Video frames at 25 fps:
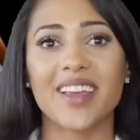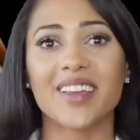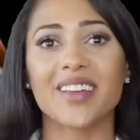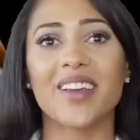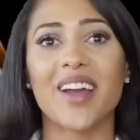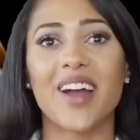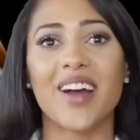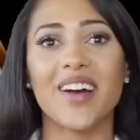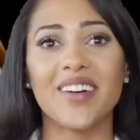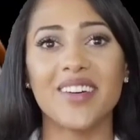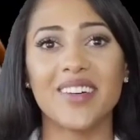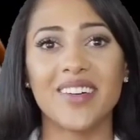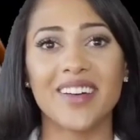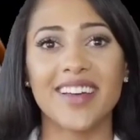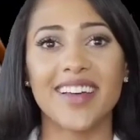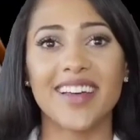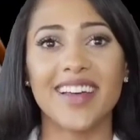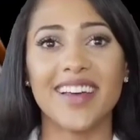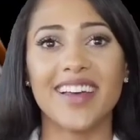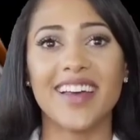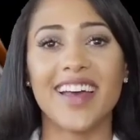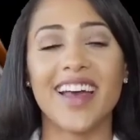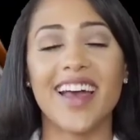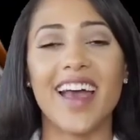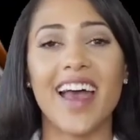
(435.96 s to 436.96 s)

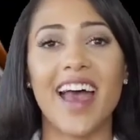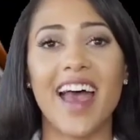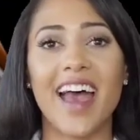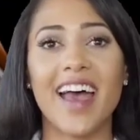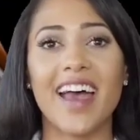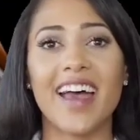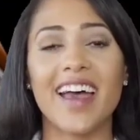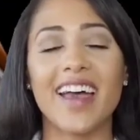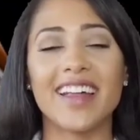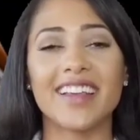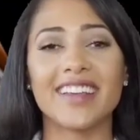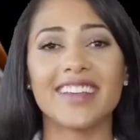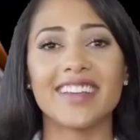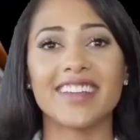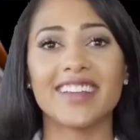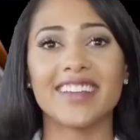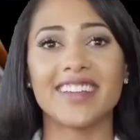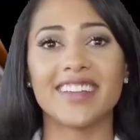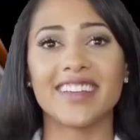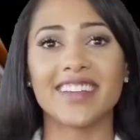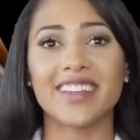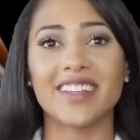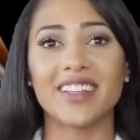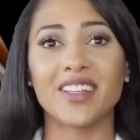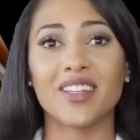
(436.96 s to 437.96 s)
Oatmeals are great
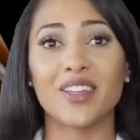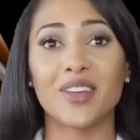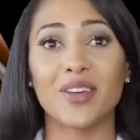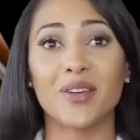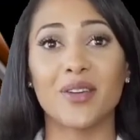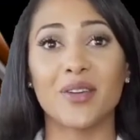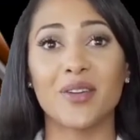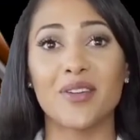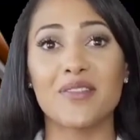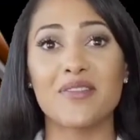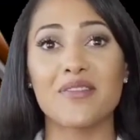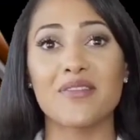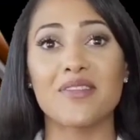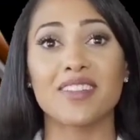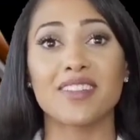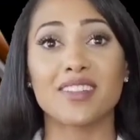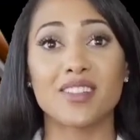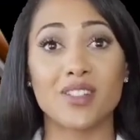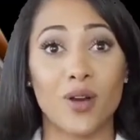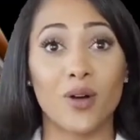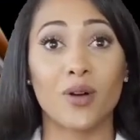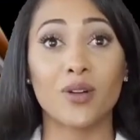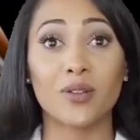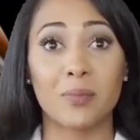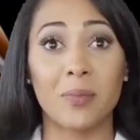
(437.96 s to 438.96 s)
exfoliators which help to
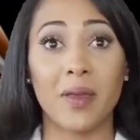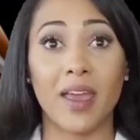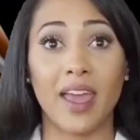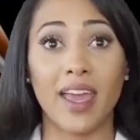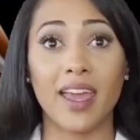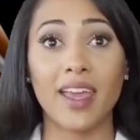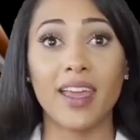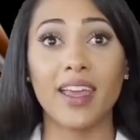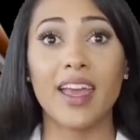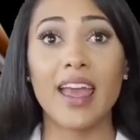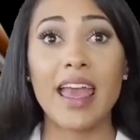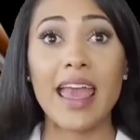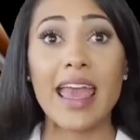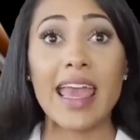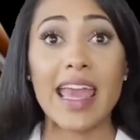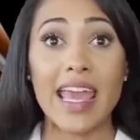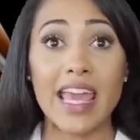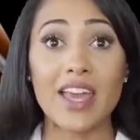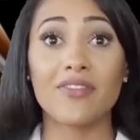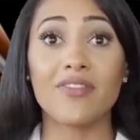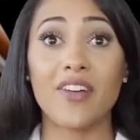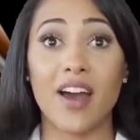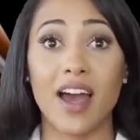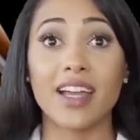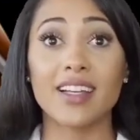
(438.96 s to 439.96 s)
scrub away the dead
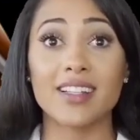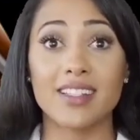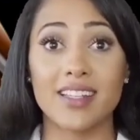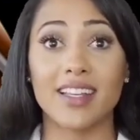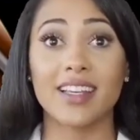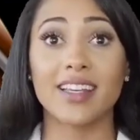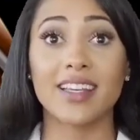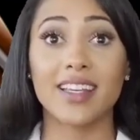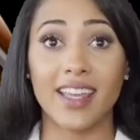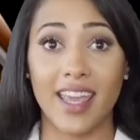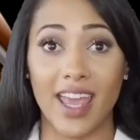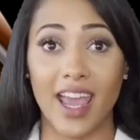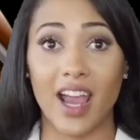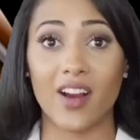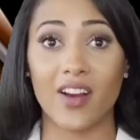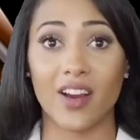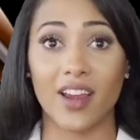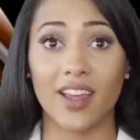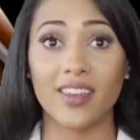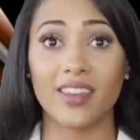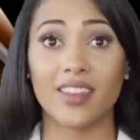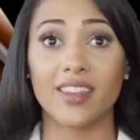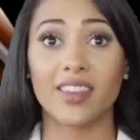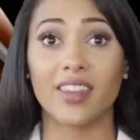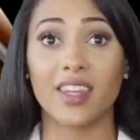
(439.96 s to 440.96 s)
skin cells and
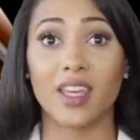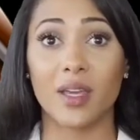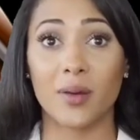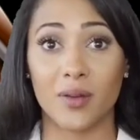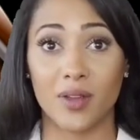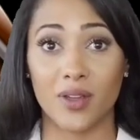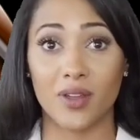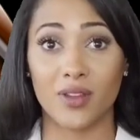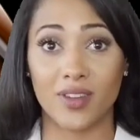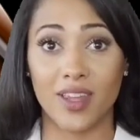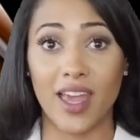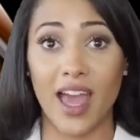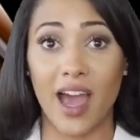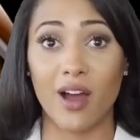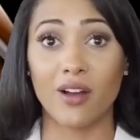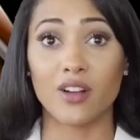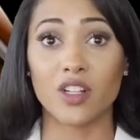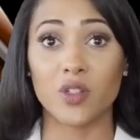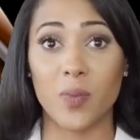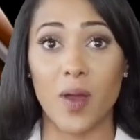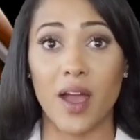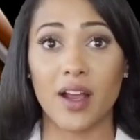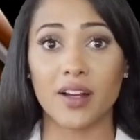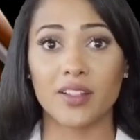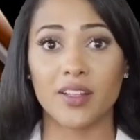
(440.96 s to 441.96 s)
replenish them with the
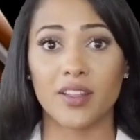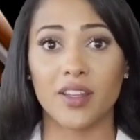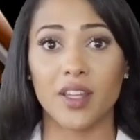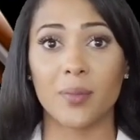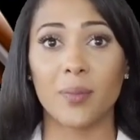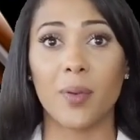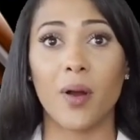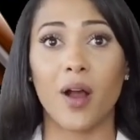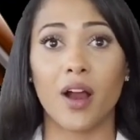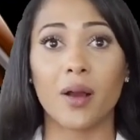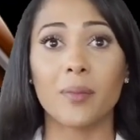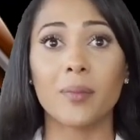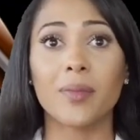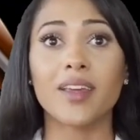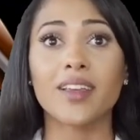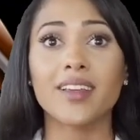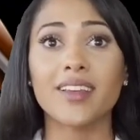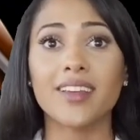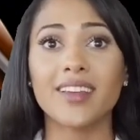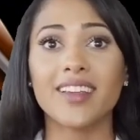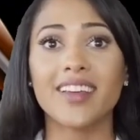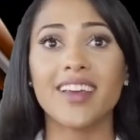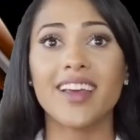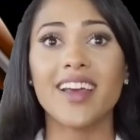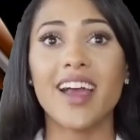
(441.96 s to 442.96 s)
new skin cells.
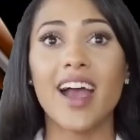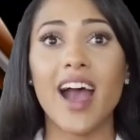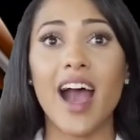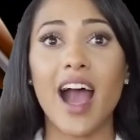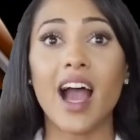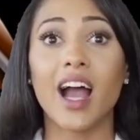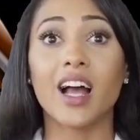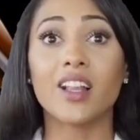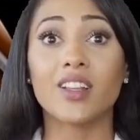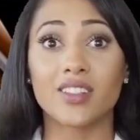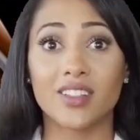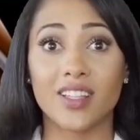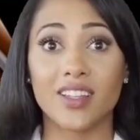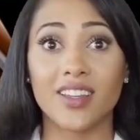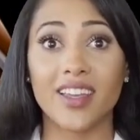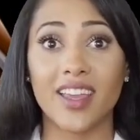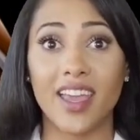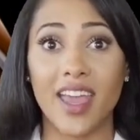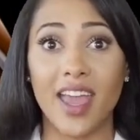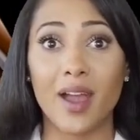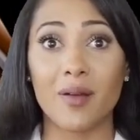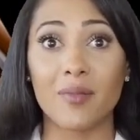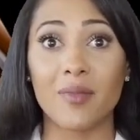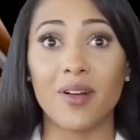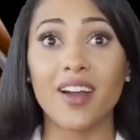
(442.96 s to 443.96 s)
Curd
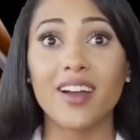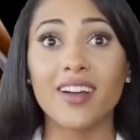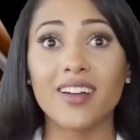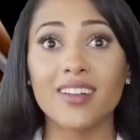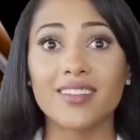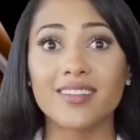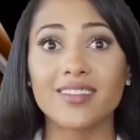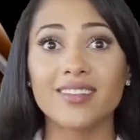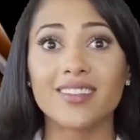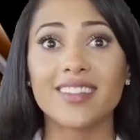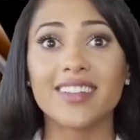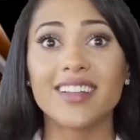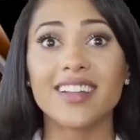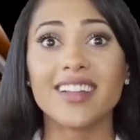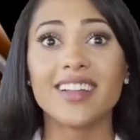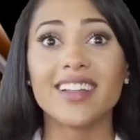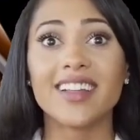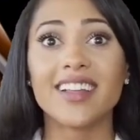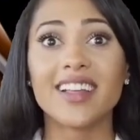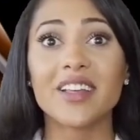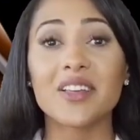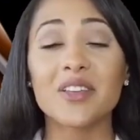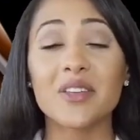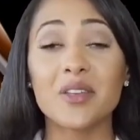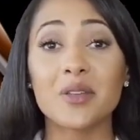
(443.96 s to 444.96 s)
helps in fighting
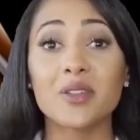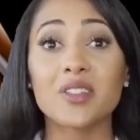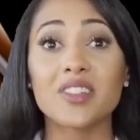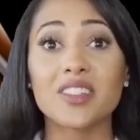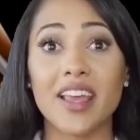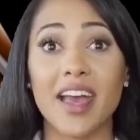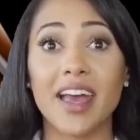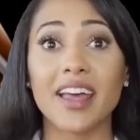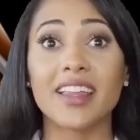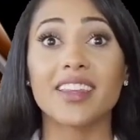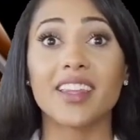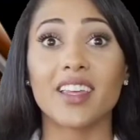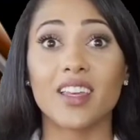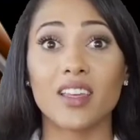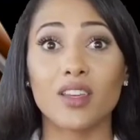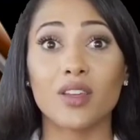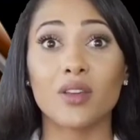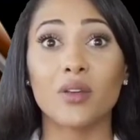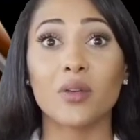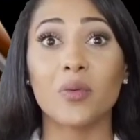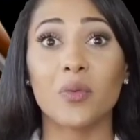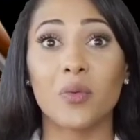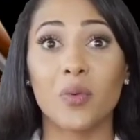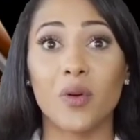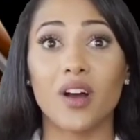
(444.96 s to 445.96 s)
against the free
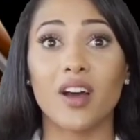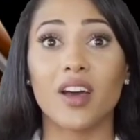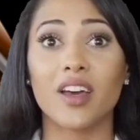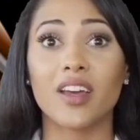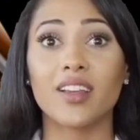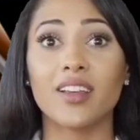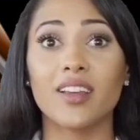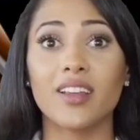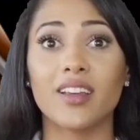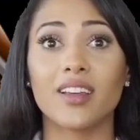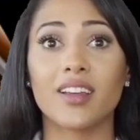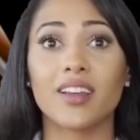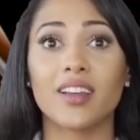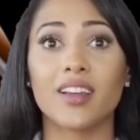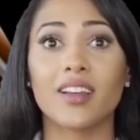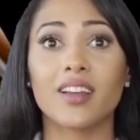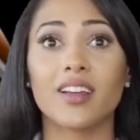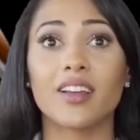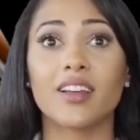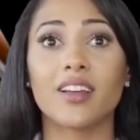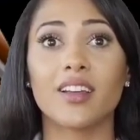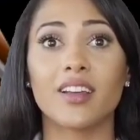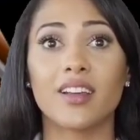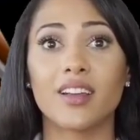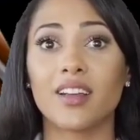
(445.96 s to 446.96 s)
radicals and
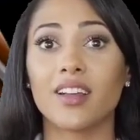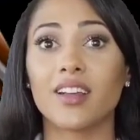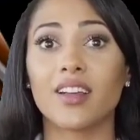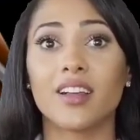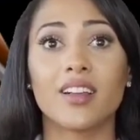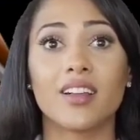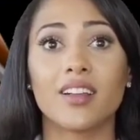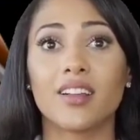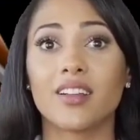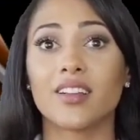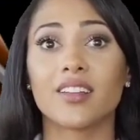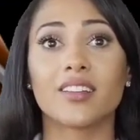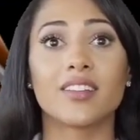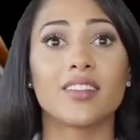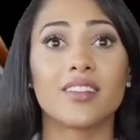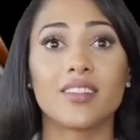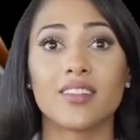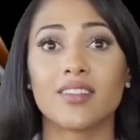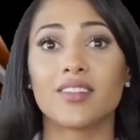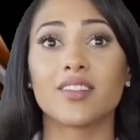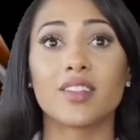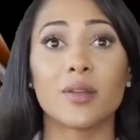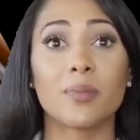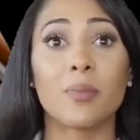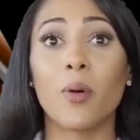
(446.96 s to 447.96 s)
moisturizes the skin
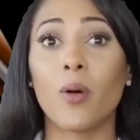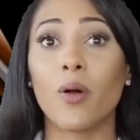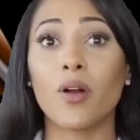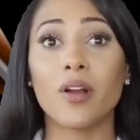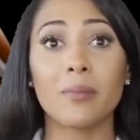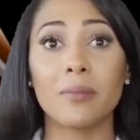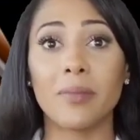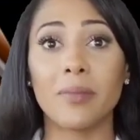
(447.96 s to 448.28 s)
naturally.